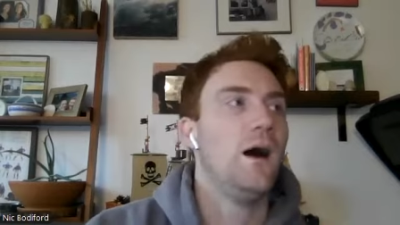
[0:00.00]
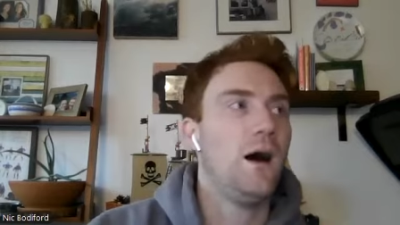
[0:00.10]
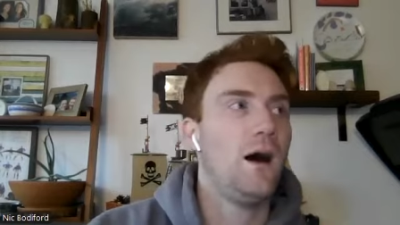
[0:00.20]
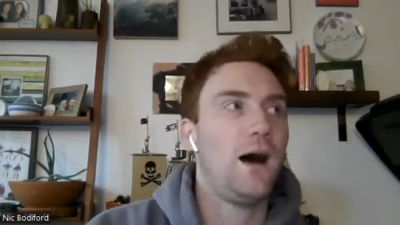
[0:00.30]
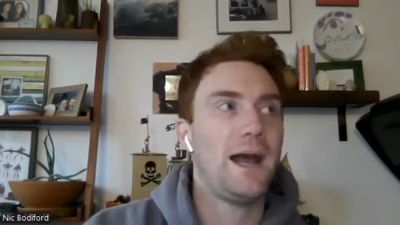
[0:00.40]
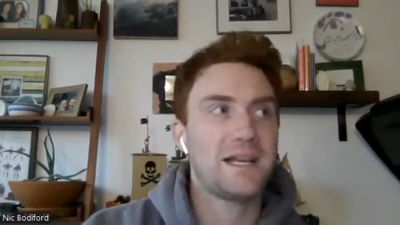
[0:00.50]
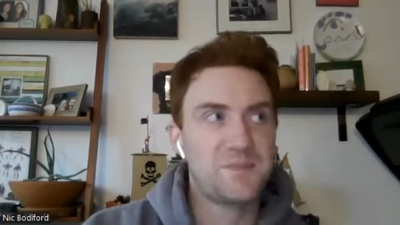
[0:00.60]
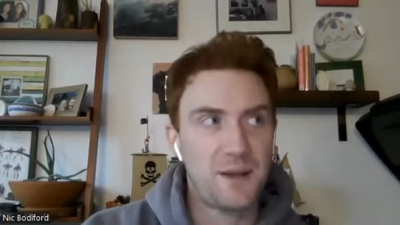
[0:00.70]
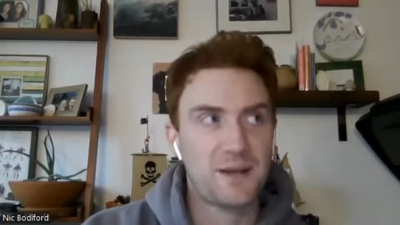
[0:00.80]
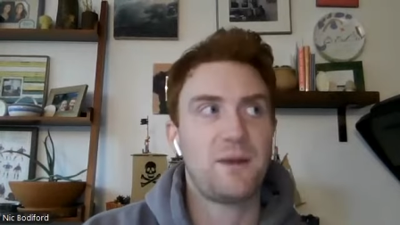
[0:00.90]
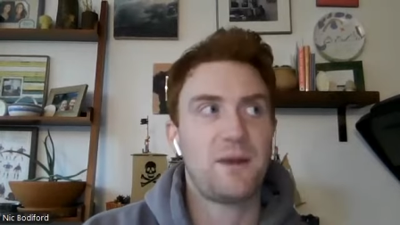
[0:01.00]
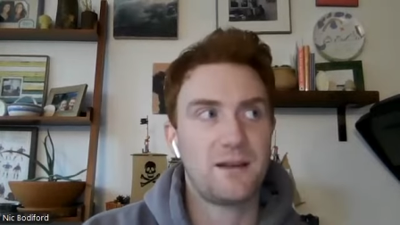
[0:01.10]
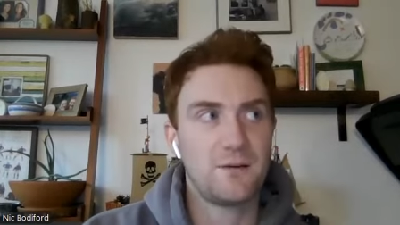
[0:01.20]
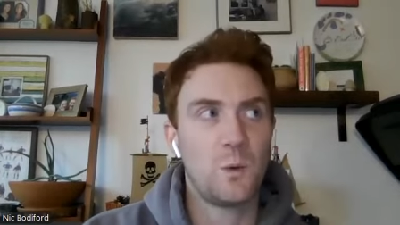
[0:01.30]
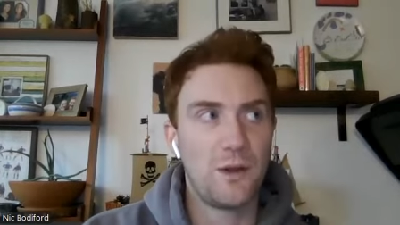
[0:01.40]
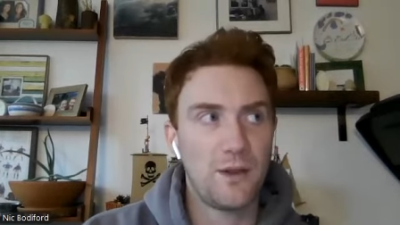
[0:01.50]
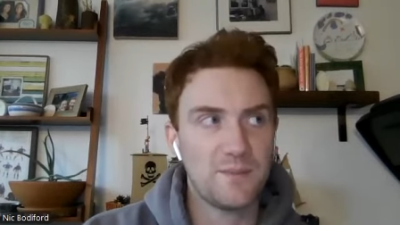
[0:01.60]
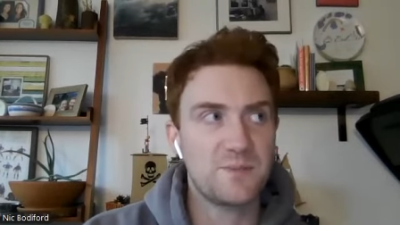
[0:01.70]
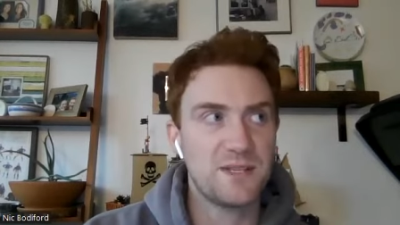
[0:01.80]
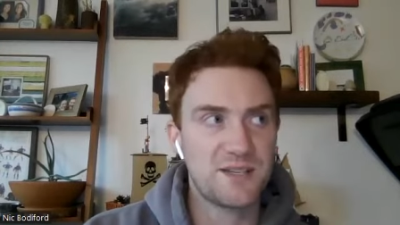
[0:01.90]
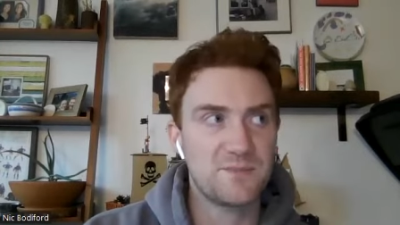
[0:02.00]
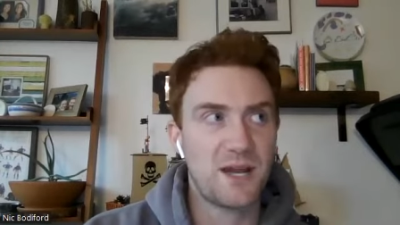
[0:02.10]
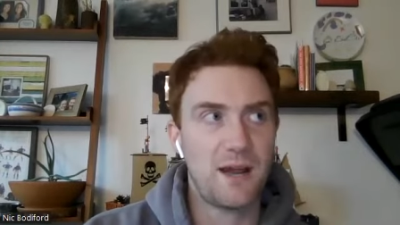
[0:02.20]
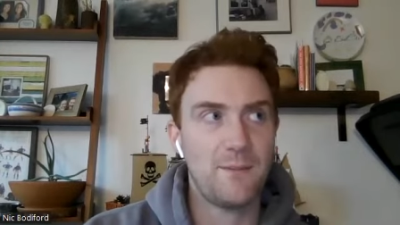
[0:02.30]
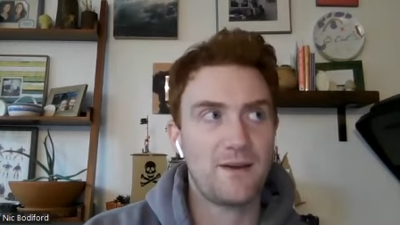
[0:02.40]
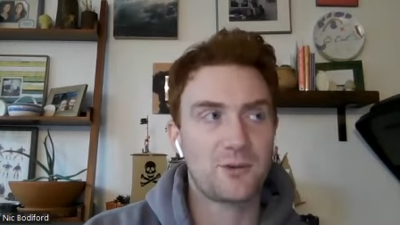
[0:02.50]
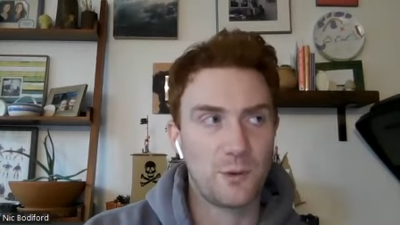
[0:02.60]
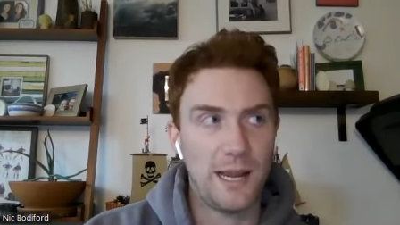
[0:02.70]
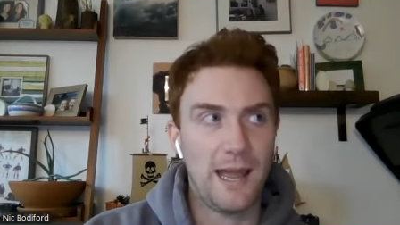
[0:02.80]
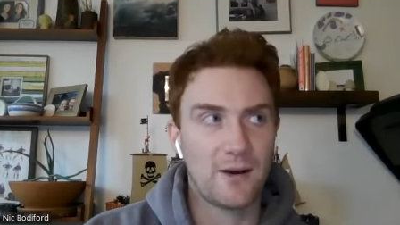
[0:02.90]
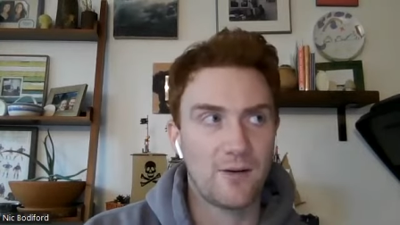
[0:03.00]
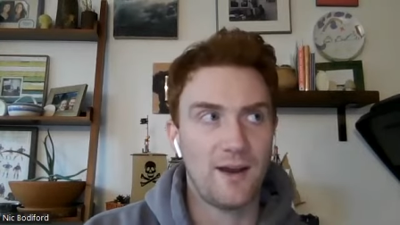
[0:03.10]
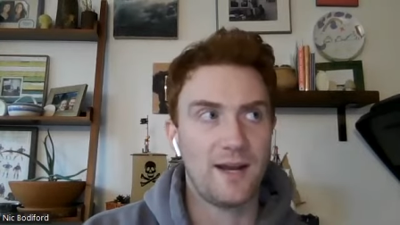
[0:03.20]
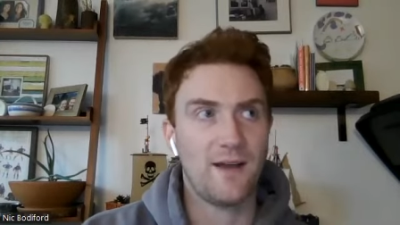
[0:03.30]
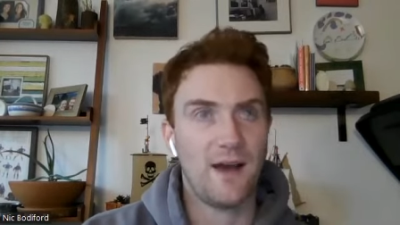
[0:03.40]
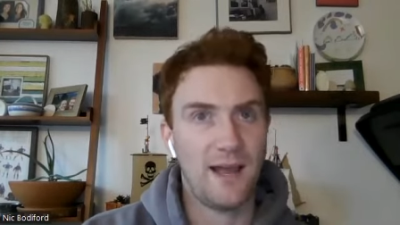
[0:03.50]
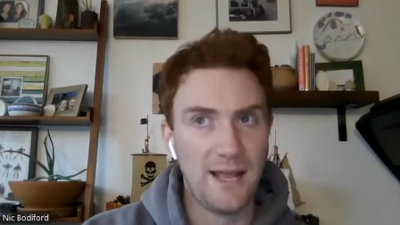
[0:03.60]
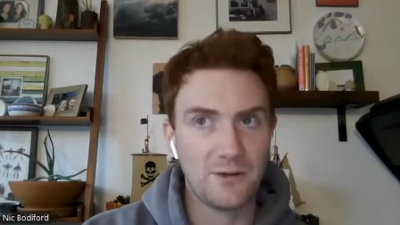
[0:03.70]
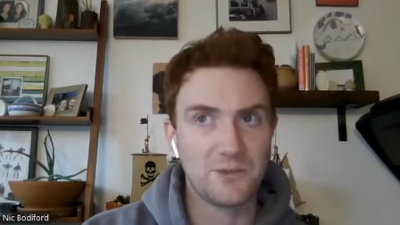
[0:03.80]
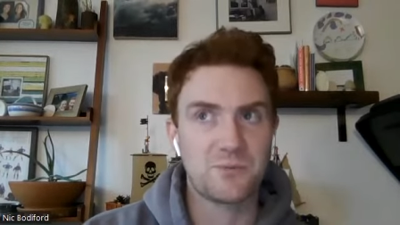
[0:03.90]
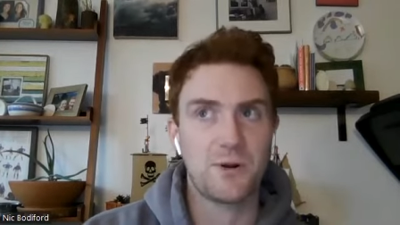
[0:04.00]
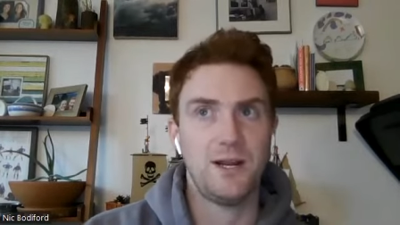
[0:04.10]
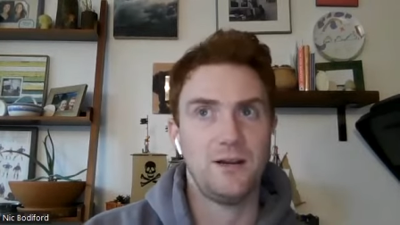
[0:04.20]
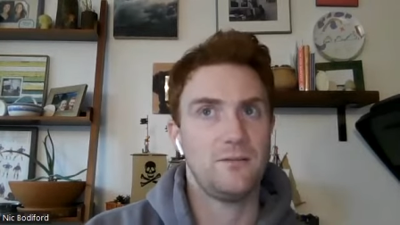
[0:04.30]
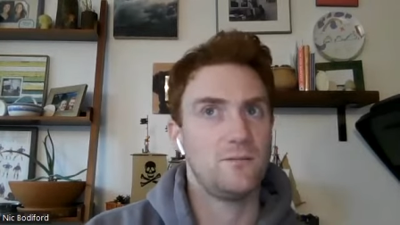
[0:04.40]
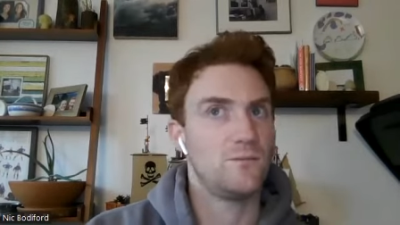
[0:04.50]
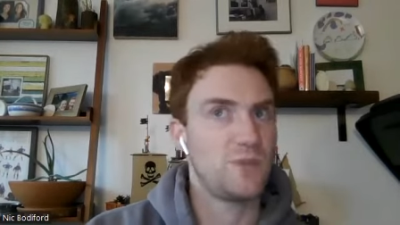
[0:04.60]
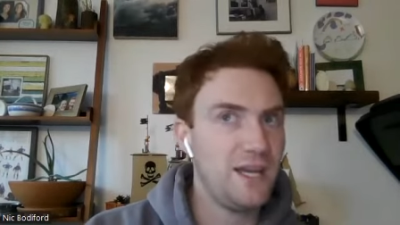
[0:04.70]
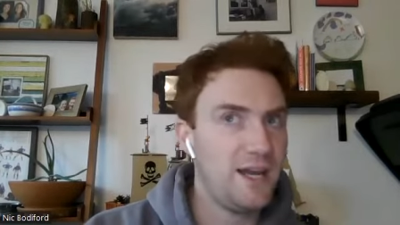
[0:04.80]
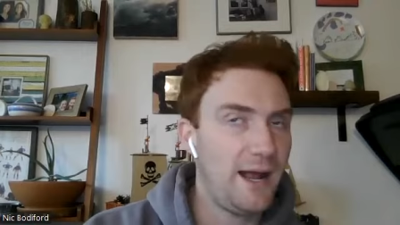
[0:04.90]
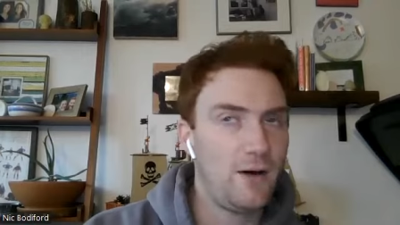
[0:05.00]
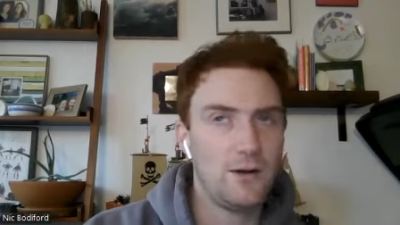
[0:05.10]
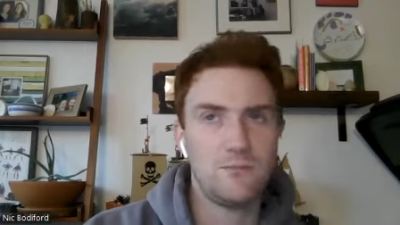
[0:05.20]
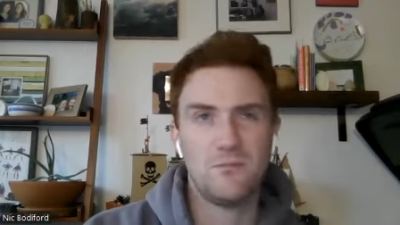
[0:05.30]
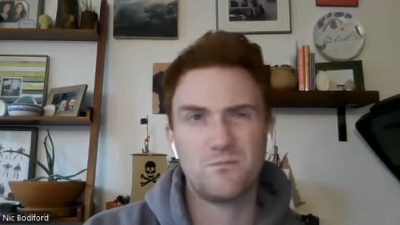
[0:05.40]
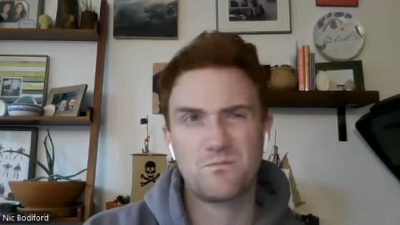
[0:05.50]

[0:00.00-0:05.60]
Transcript: Uh, I expect Mike Williams to miss some time after re-aggravating the high ankle sprain. Keenan Allen